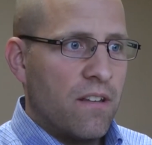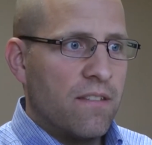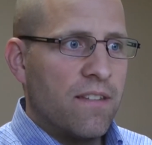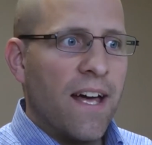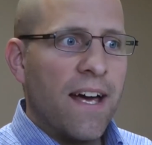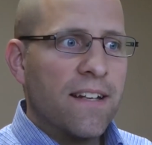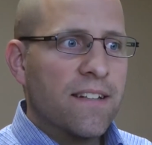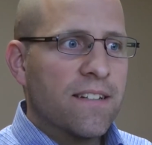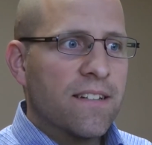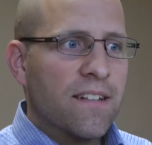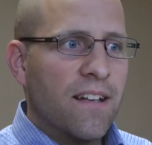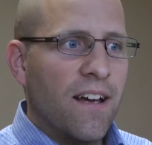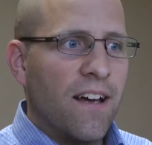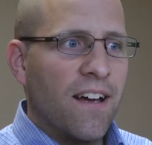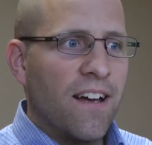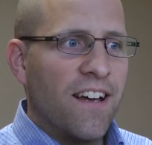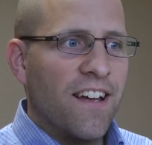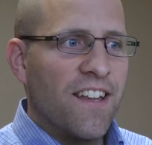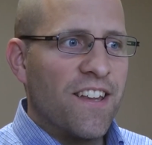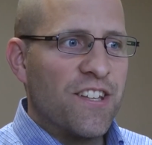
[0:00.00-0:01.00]
that
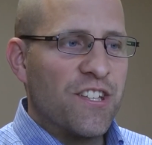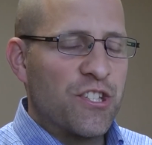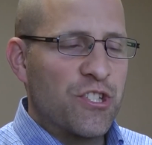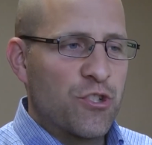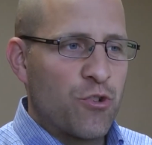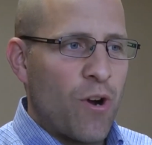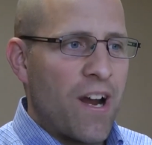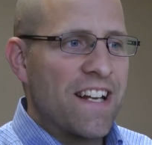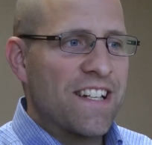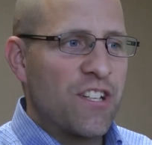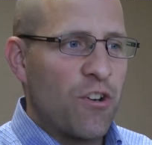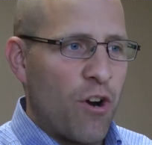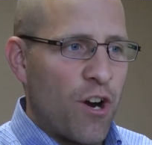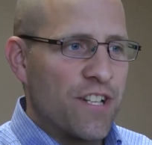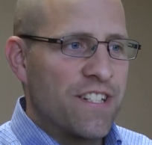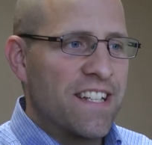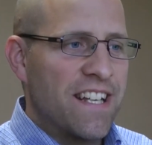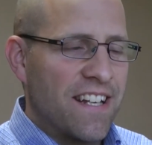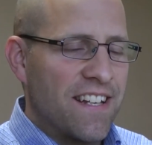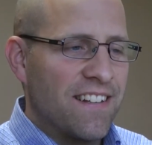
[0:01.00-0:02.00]
trying to
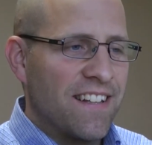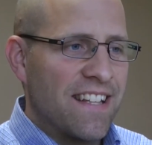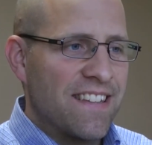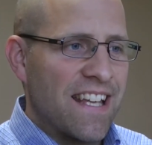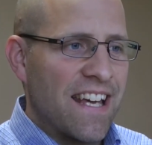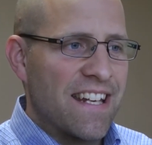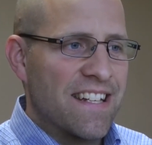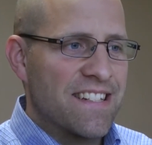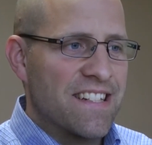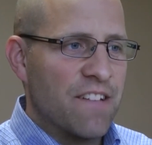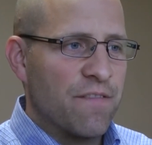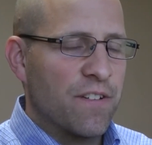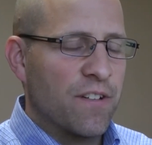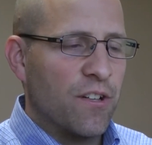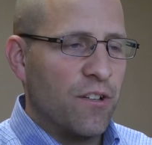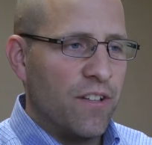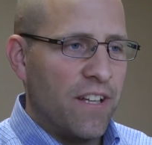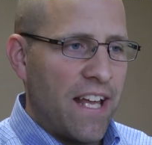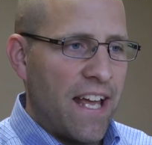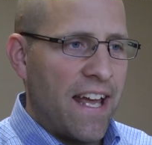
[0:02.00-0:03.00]
articulate that is
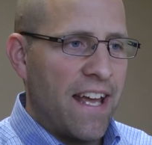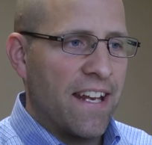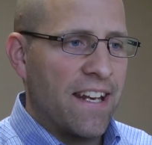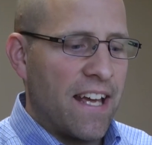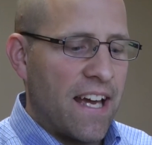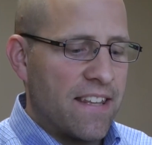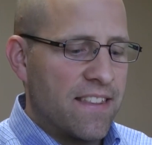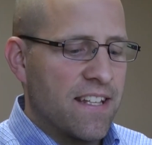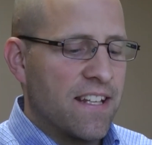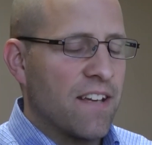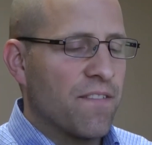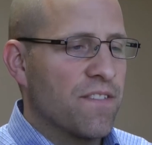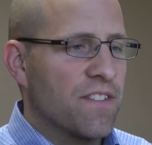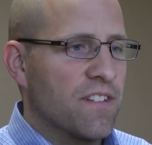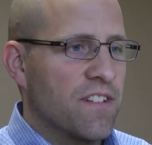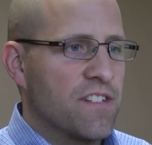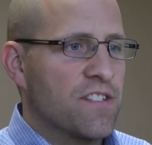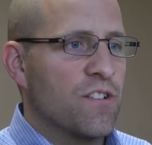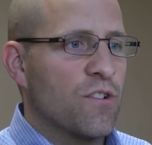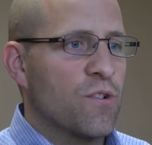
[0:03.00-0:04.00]
difficult. And I think if
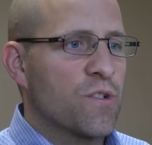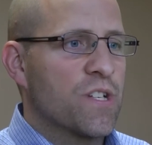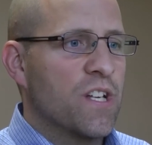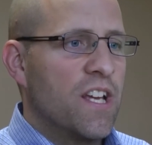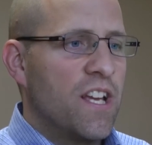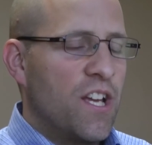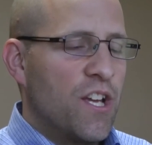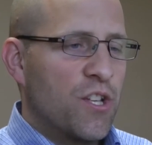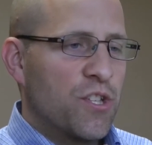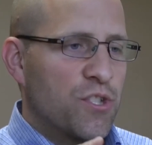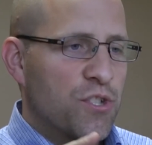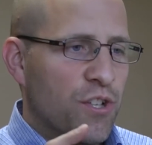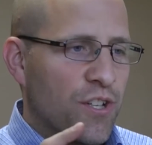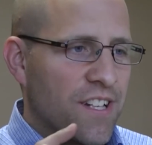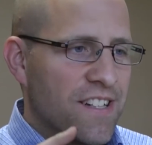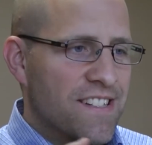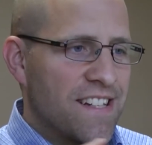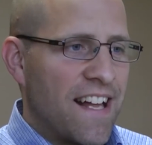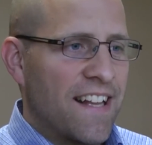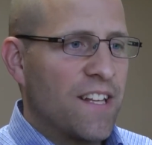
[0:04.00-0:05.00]
the listeners took
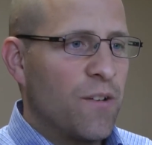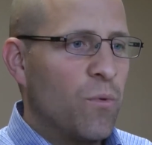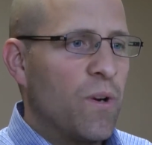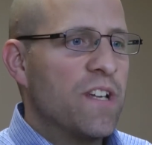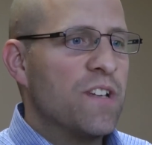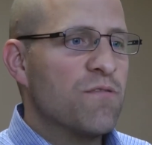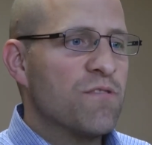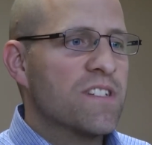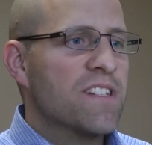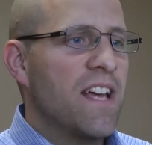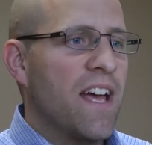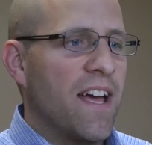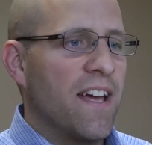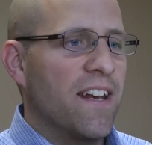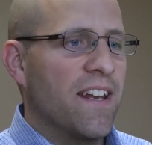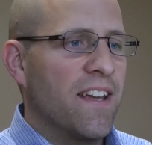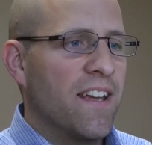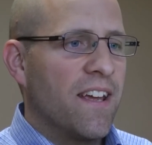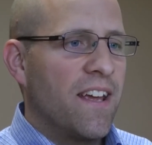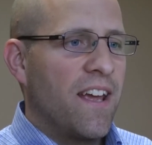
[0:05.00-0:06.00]
exactly what you
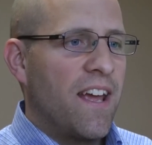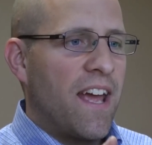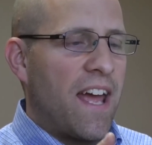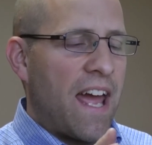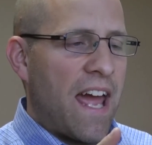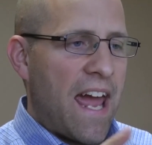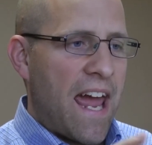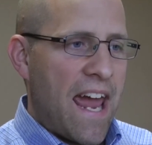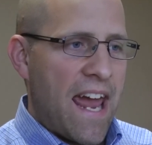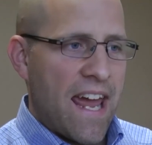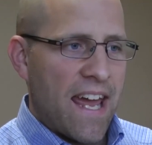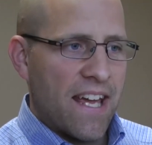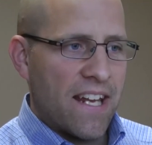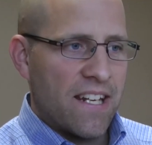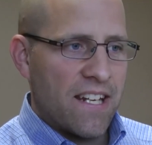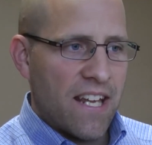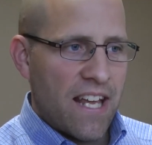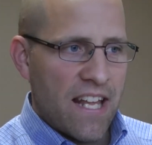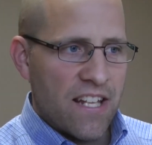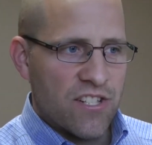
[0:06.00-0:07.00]
said
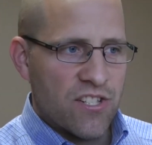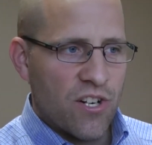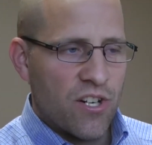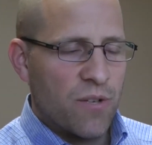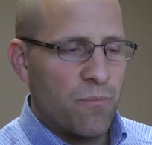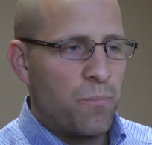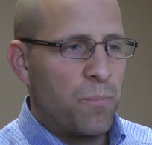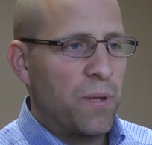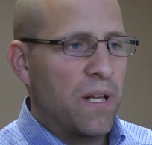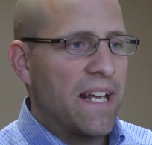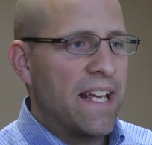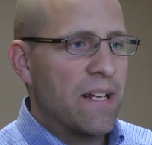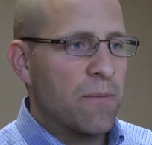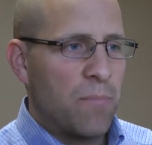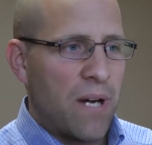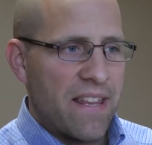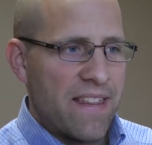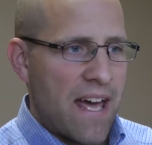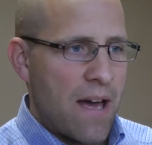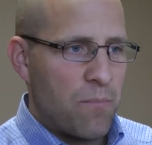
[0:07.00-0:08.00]
and started playing
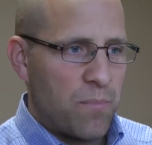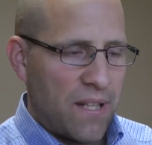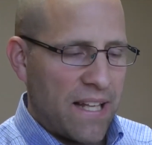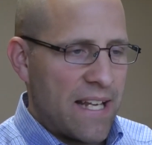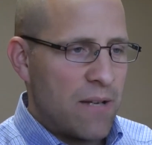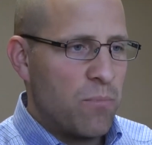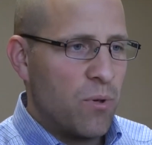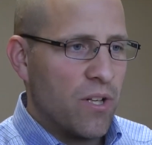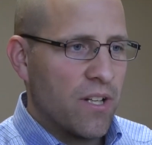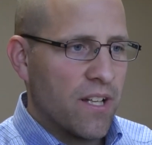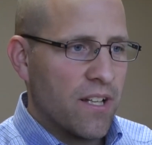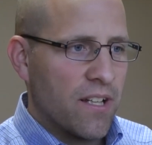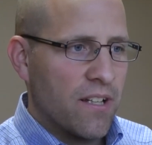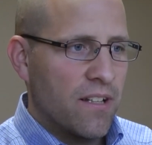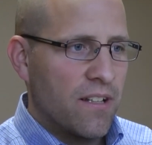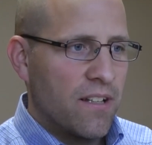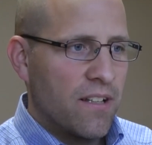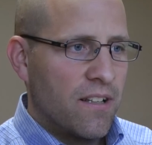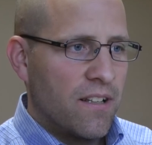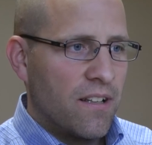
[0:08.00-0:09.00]
by that playbook,
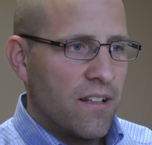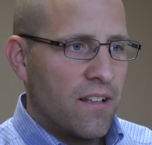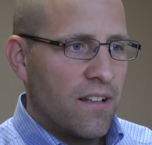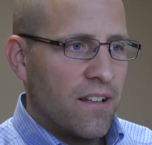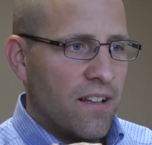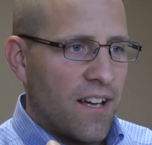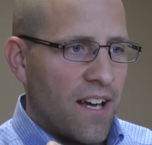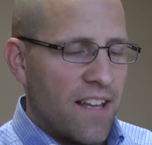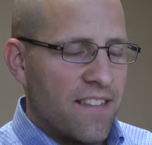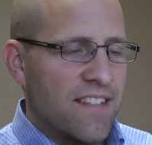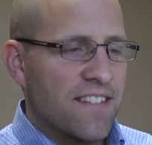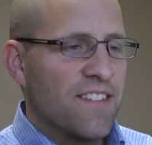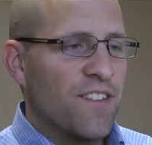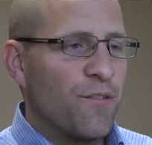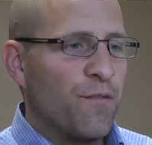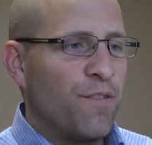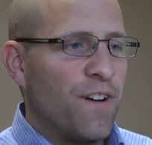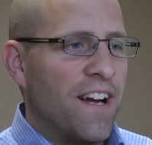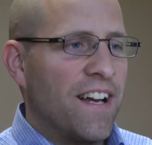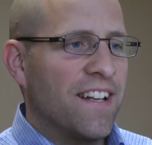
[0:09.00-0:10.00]
I think
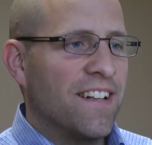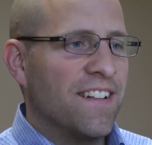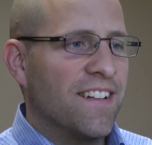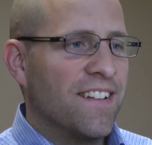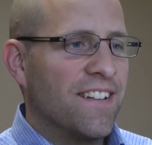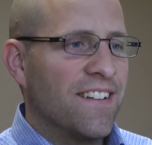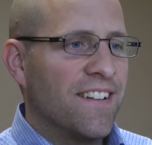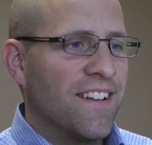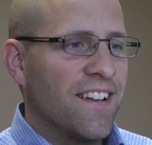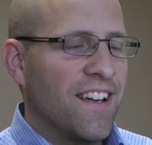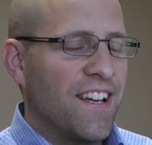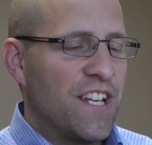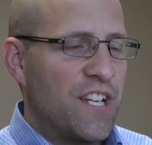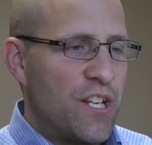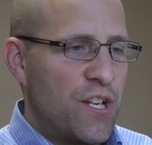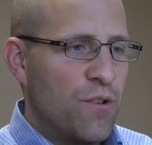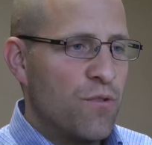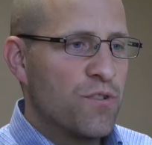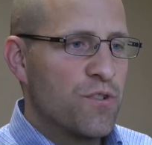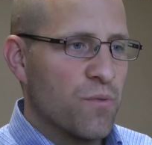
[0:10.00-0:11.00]
they'll find
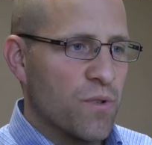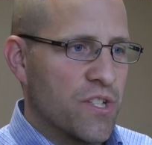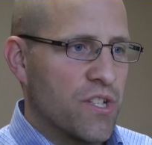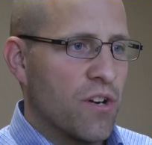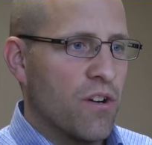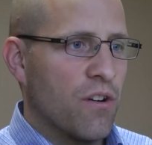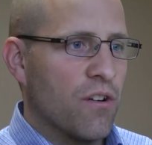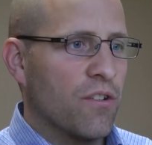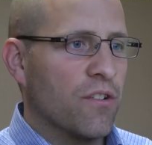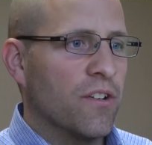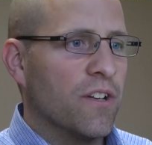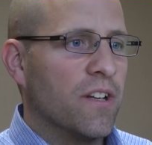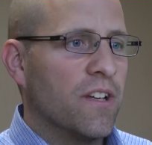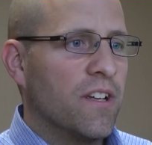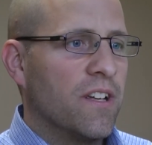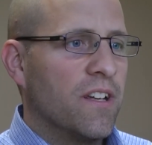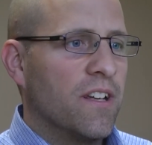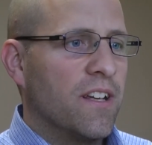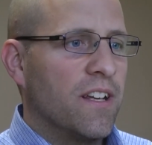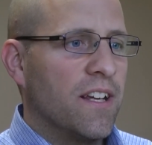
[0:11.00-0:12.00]
huge return
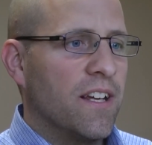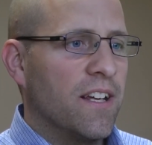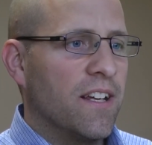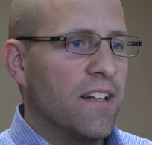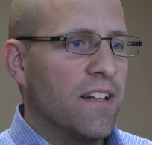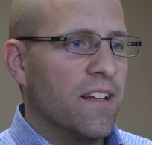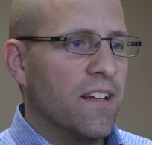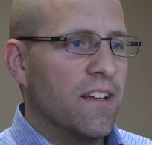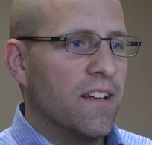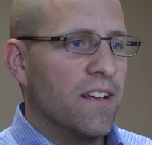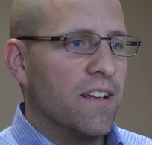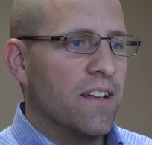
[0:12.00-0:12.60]
in